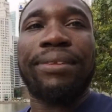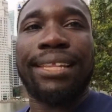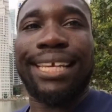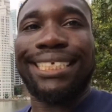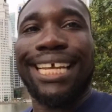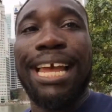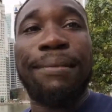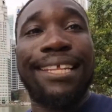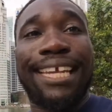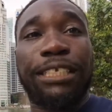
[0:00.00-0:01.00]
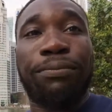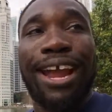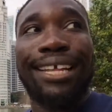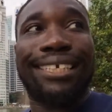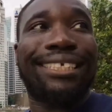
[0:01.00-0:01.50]
It takes time and it takes
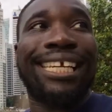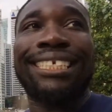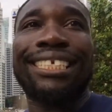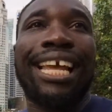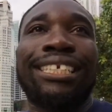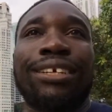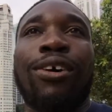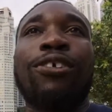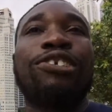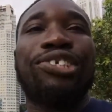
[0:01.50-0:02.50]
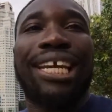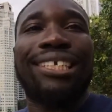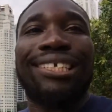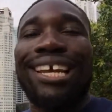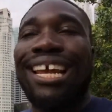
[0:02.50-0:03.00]
practice. It's a culture
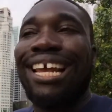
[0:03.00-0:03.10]
change.